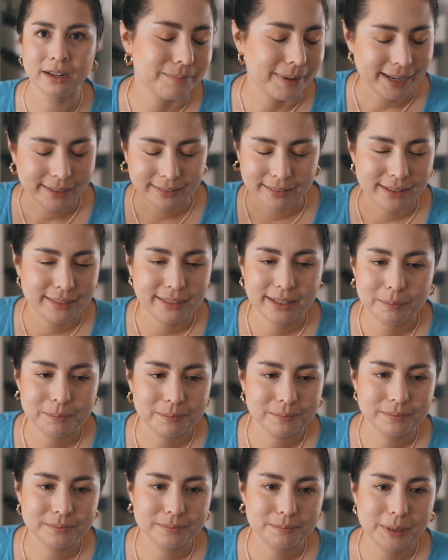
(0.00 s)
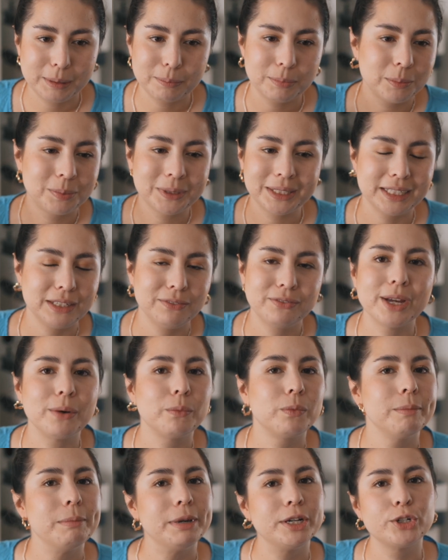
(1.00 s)
Back then, people believed that
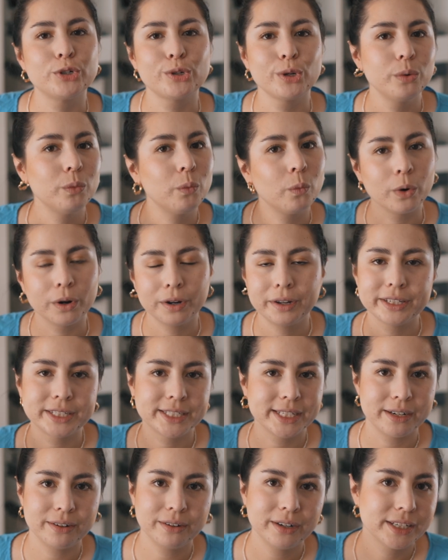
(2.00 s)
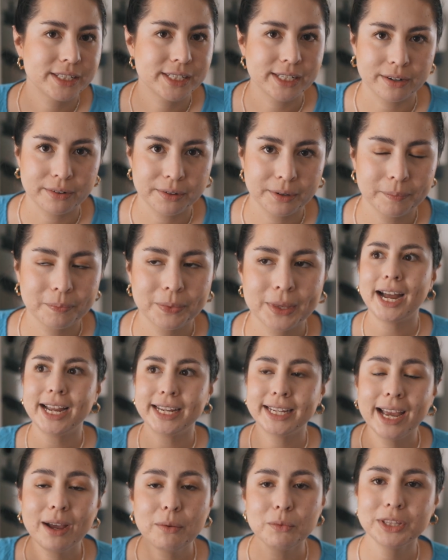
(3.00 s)
women shouldn't work, etc., etc. I
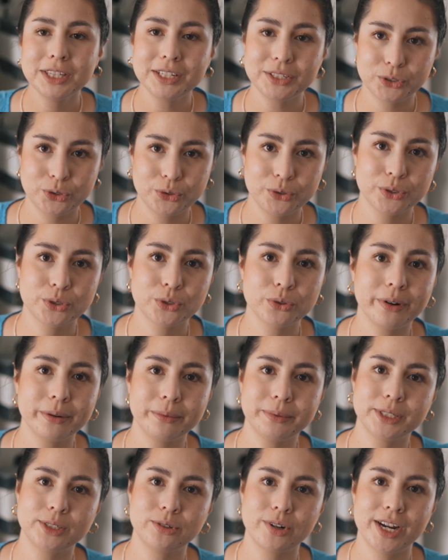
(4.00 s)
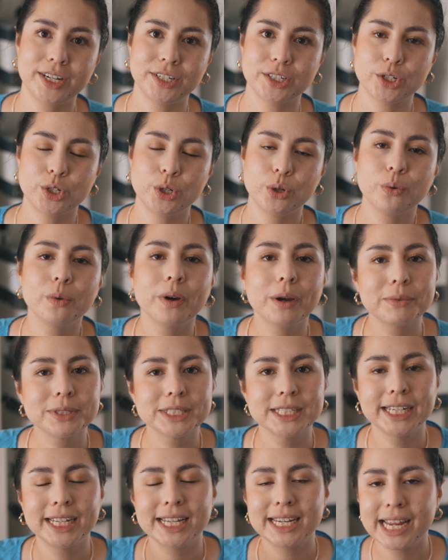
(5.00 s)
get what this story was trying to do. It
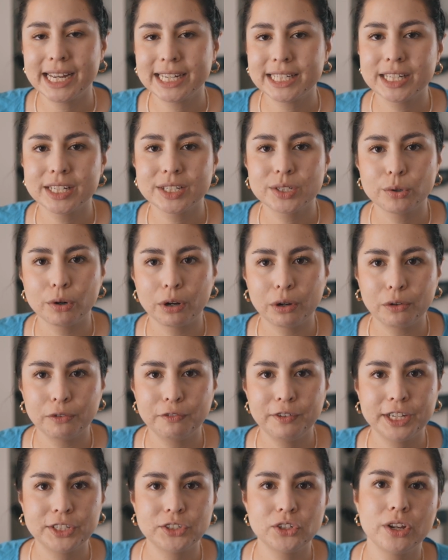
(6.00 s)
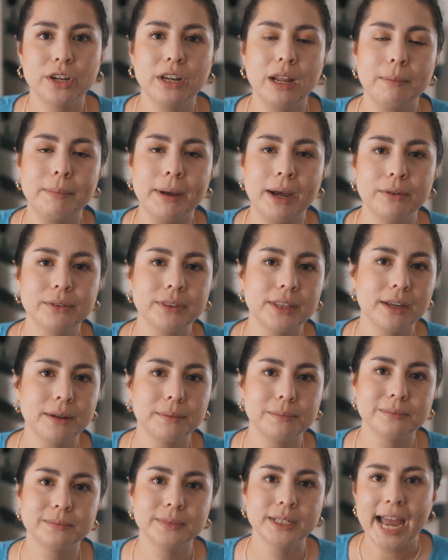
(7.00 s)
was like a nice historical fiction about
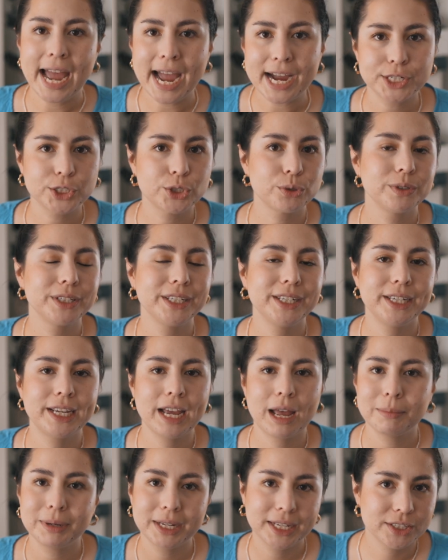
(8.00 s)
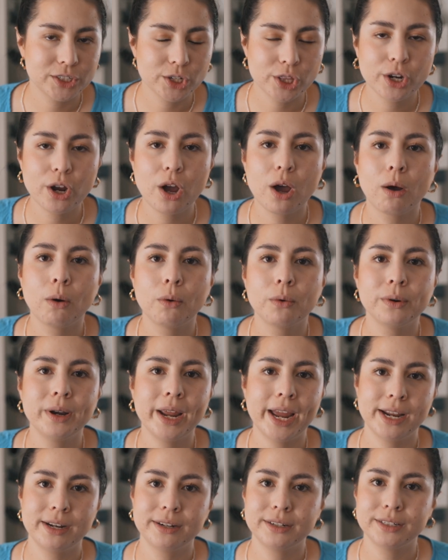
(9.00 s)
them actually coming into their own
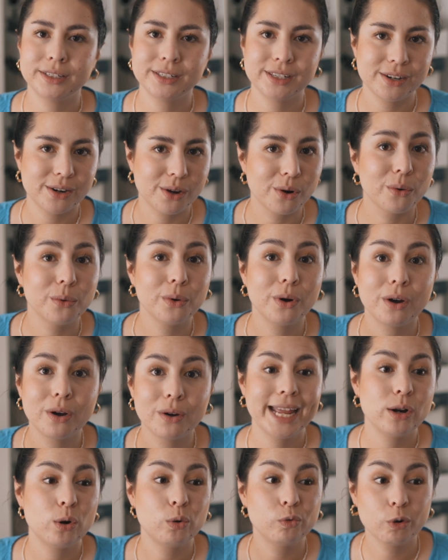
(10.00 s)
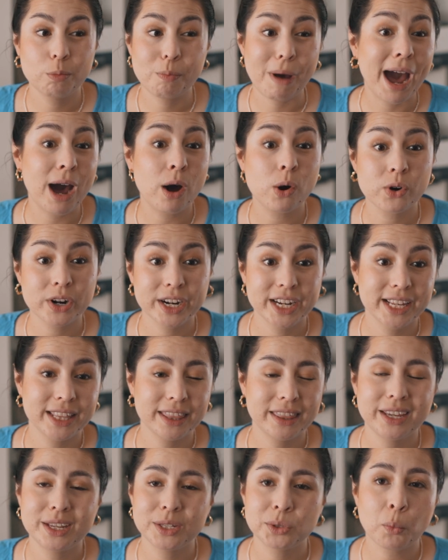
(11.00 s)
and, and overpowering
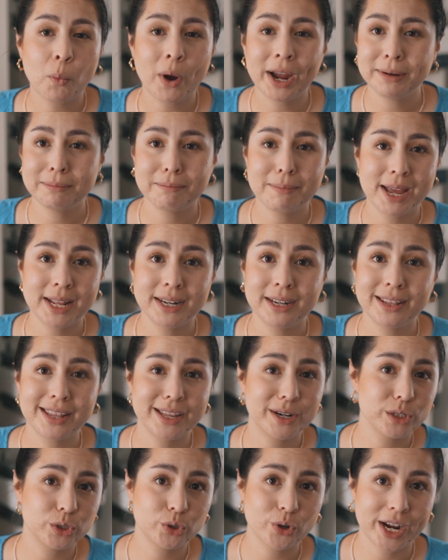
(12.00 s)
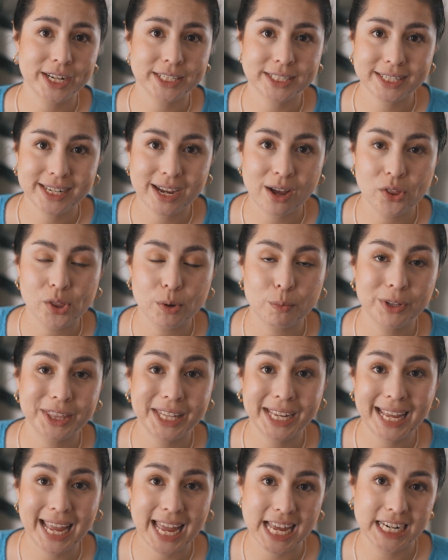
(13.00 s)
these white men that are trying to tell them what
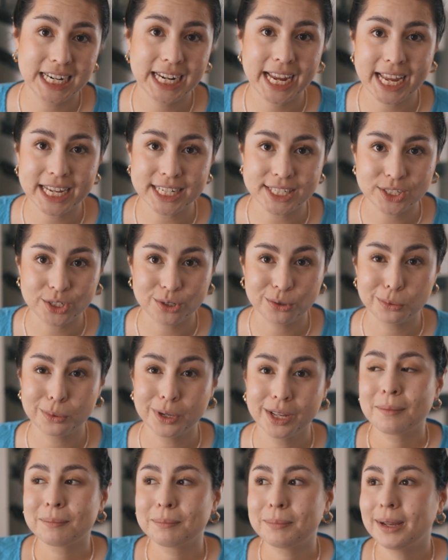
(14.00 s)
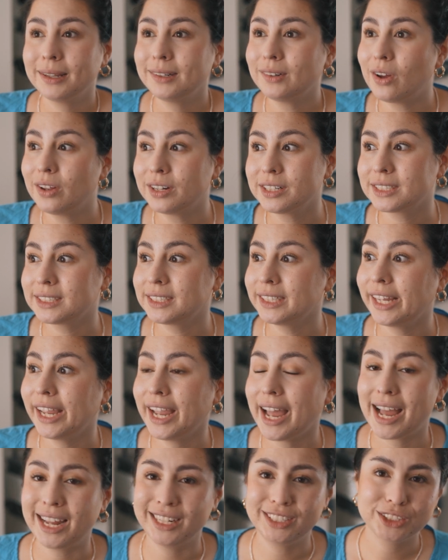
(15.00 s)
they can and can't do. But
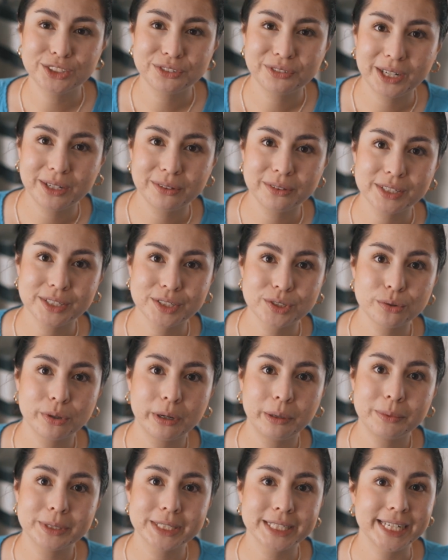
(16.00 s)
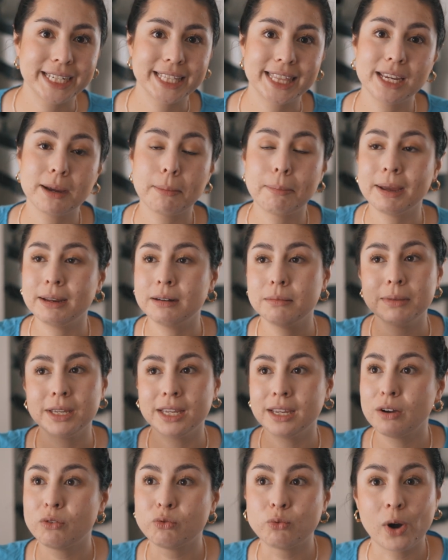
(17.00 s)
honestly, I just found this story was like the
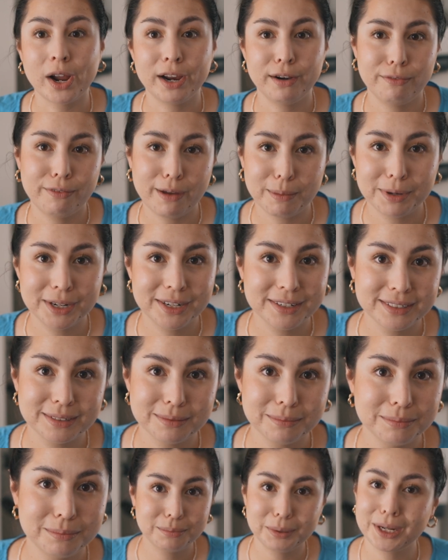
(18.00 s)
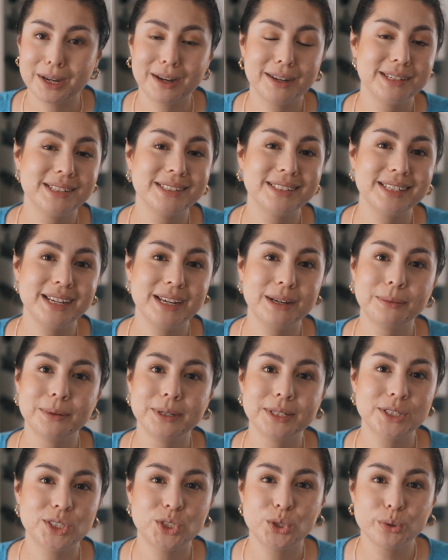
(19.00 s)
epitome of white feminism because it
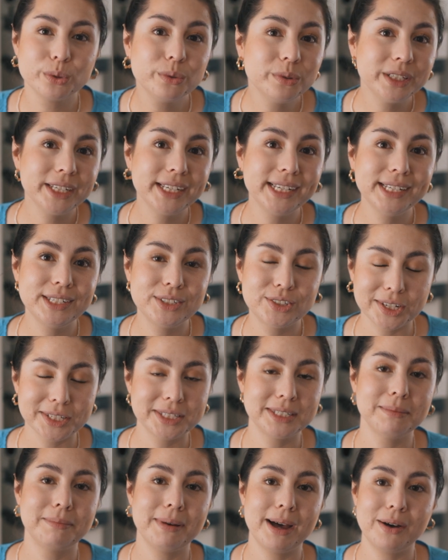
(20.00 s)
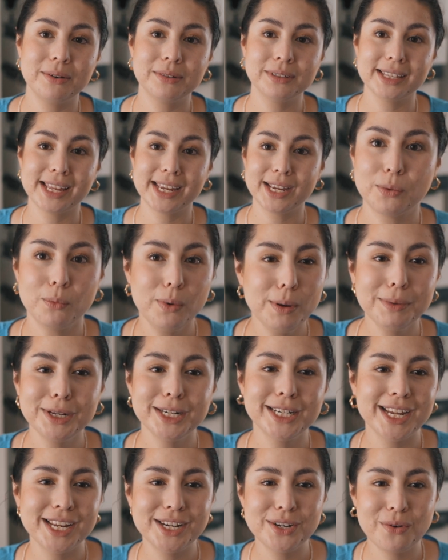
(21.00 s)
was truly just about like
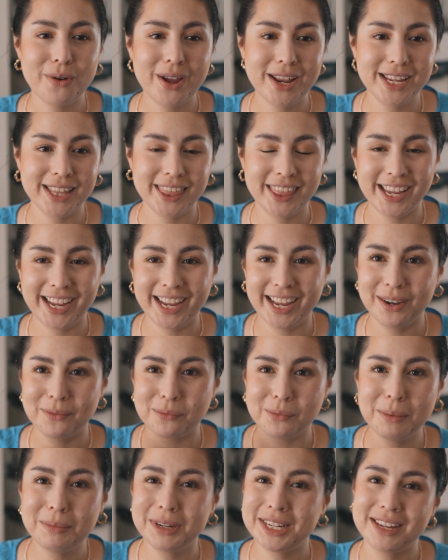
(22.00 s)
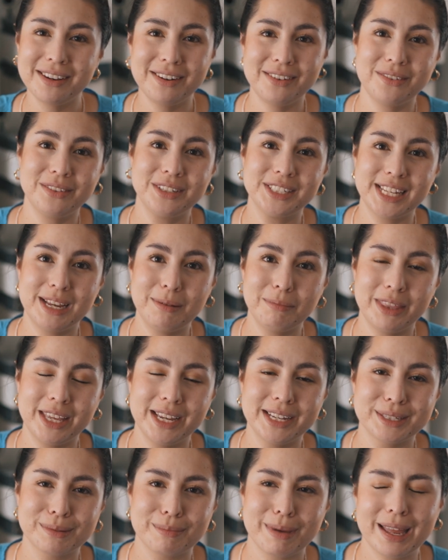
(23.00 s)
women can do anything and women can do the same
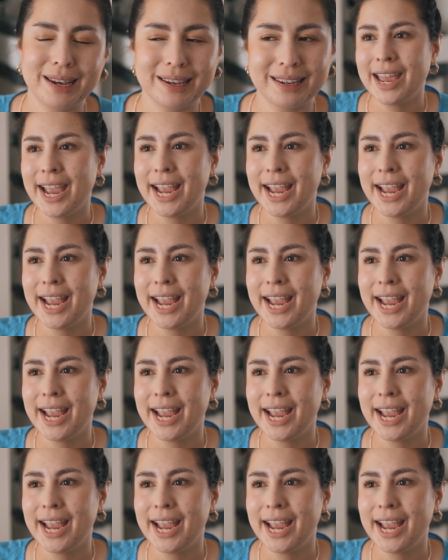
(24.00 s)
thing as men.